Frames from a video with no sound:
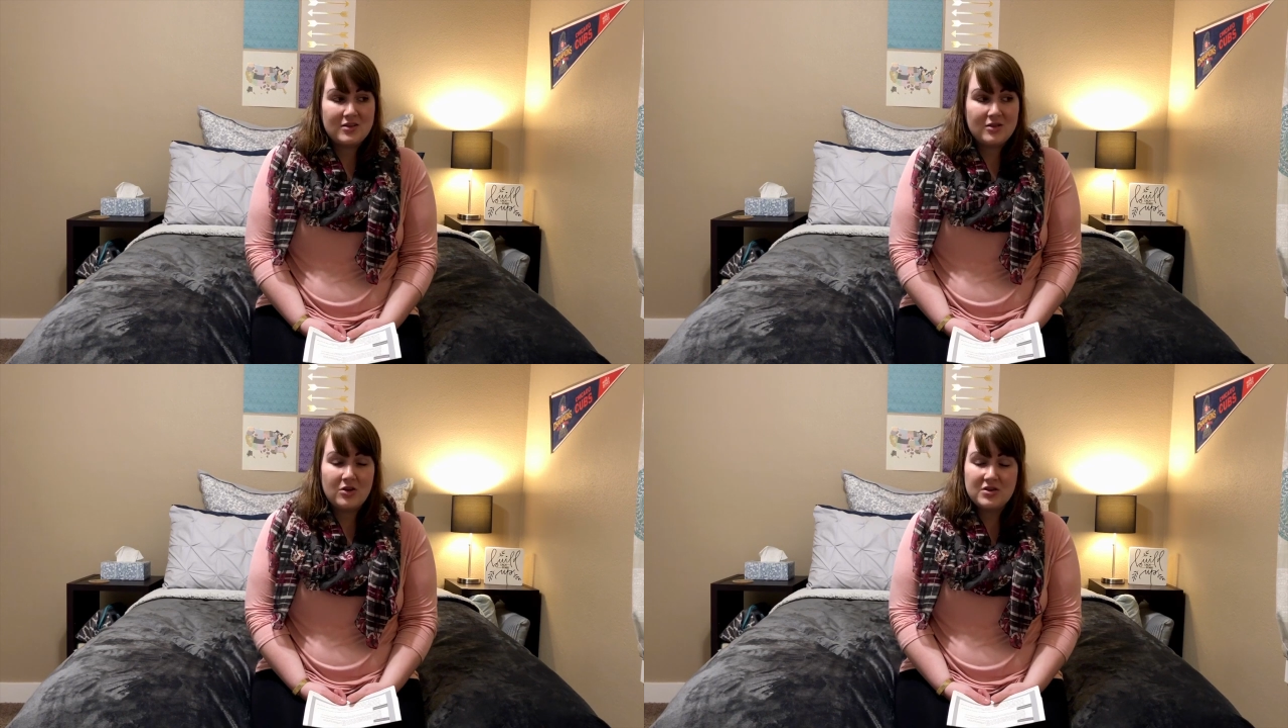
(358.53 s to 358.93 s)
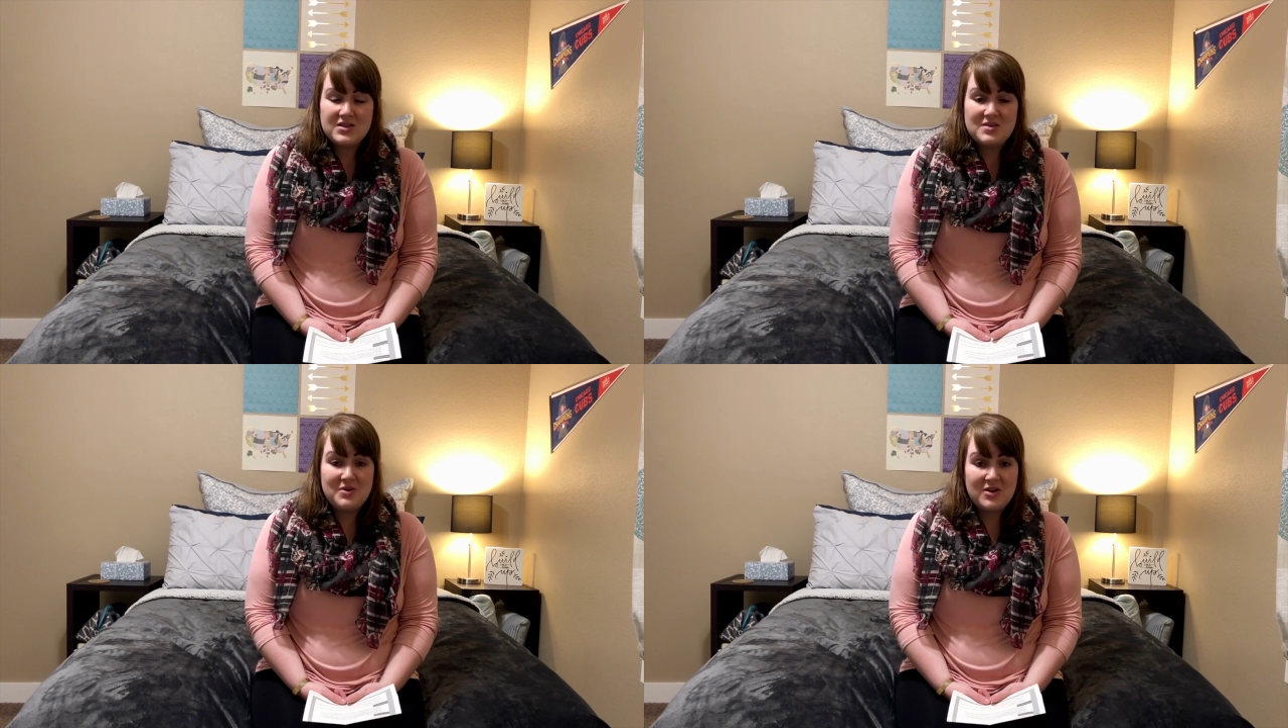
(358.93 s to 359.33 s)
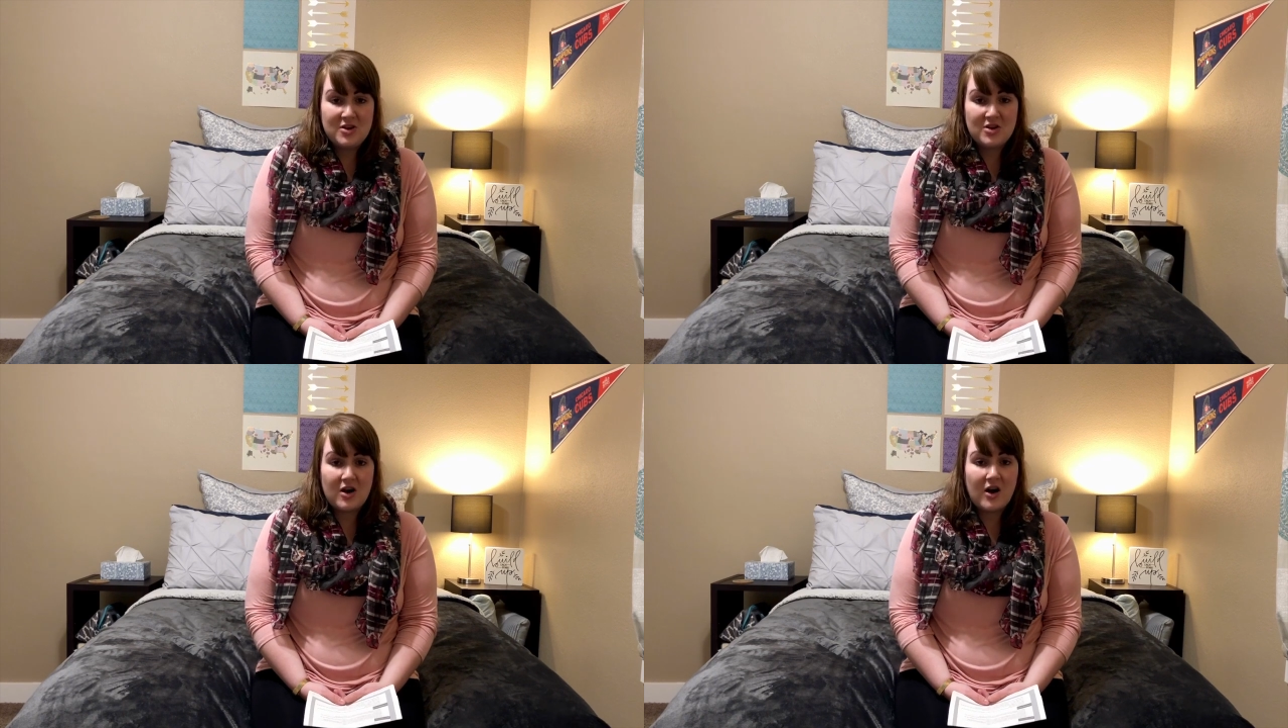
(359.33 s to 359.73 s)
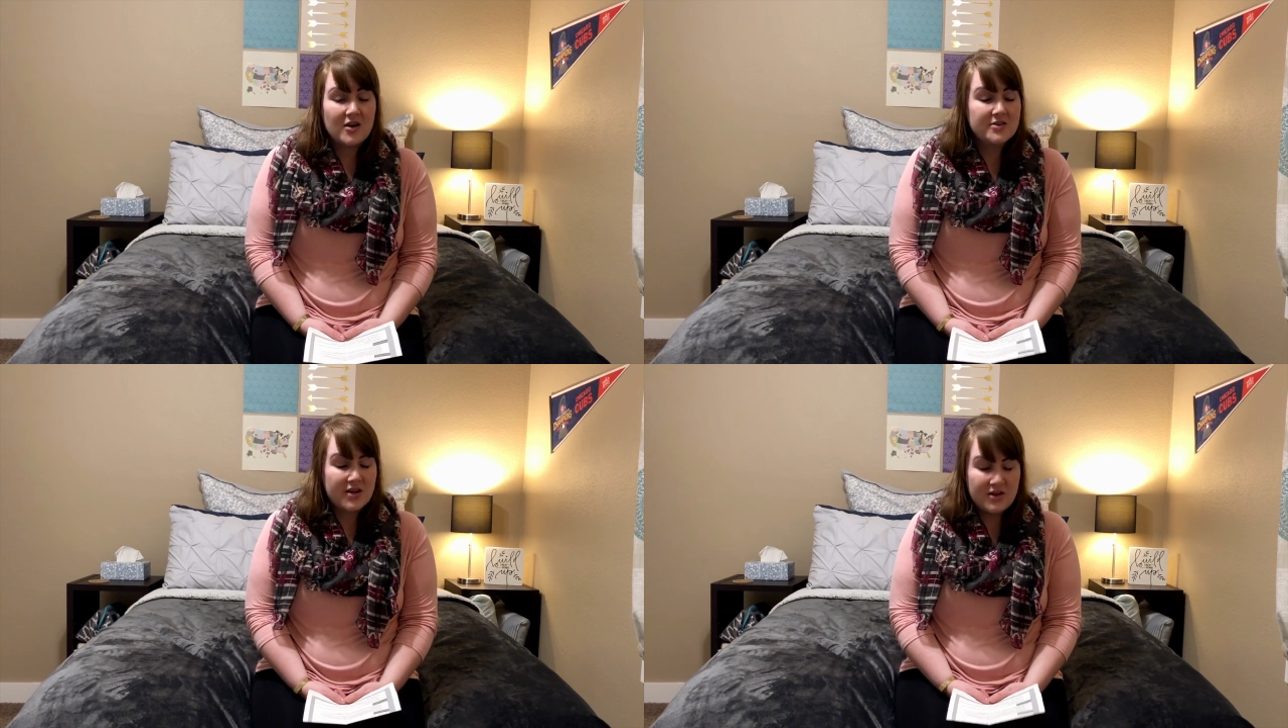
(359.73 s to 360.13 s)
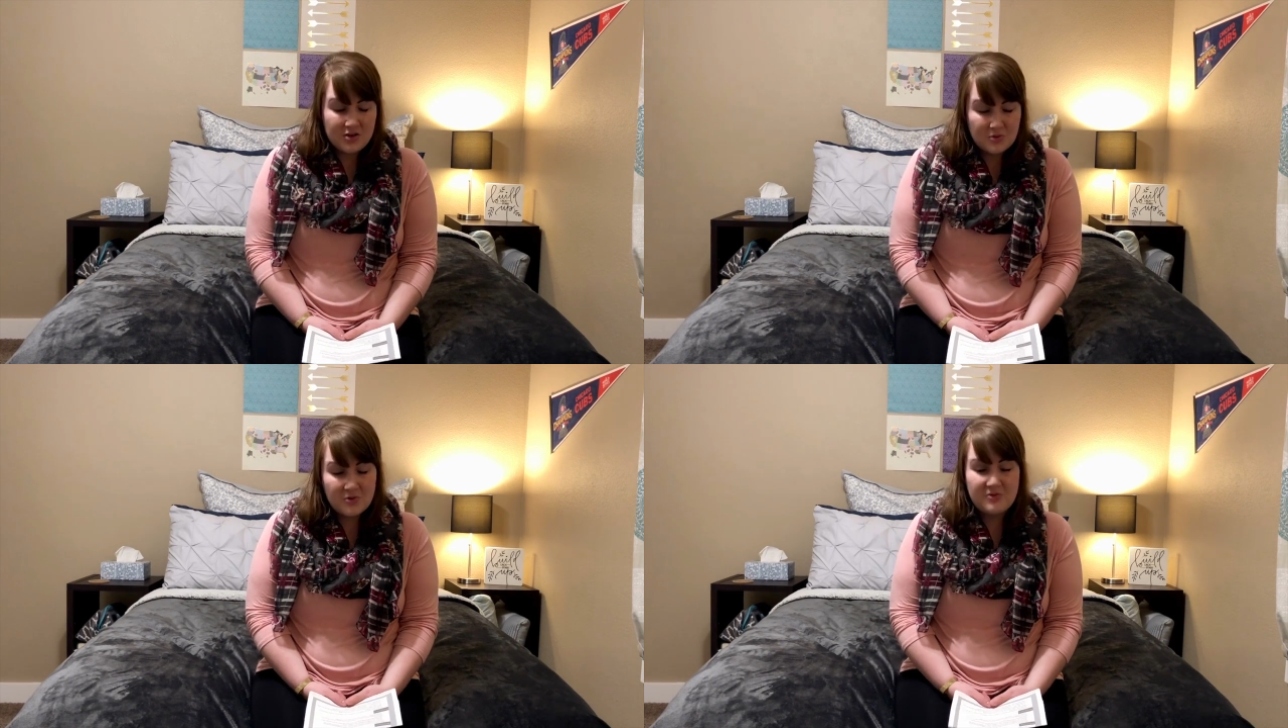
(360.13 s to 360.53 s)
look deep into your heart and
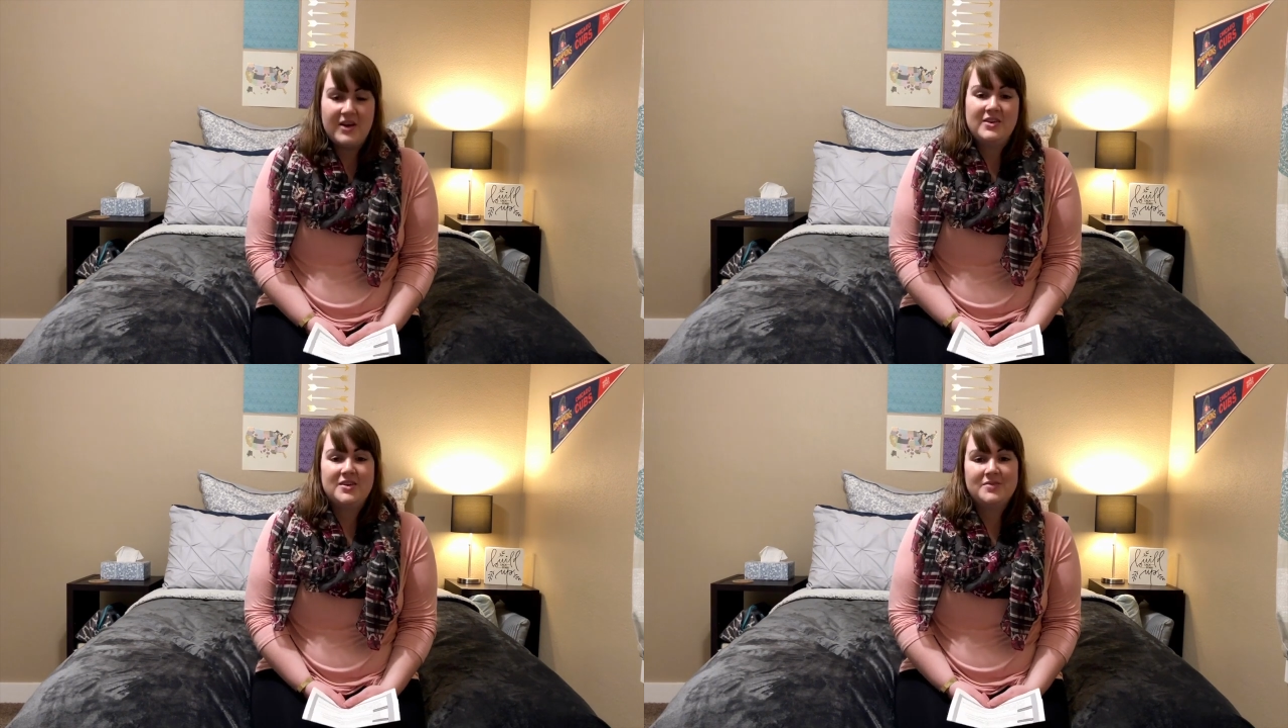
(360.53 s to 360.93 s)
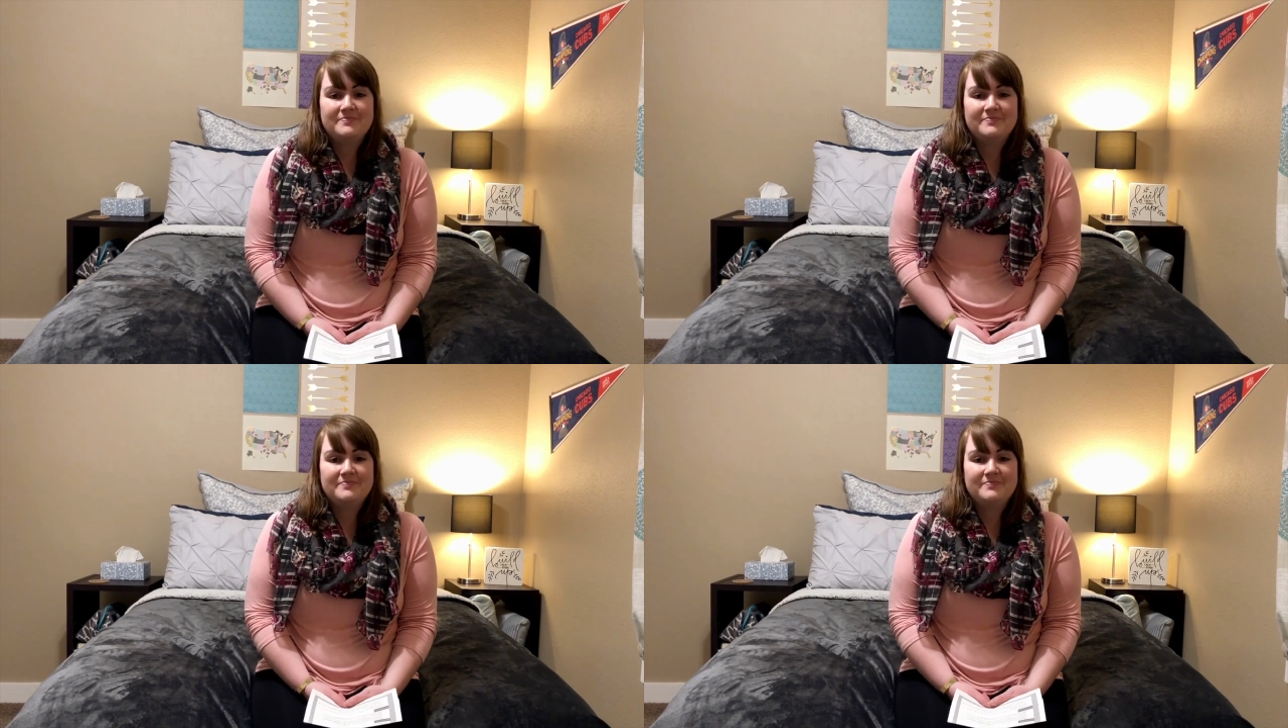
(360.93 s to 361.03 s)
you will find it.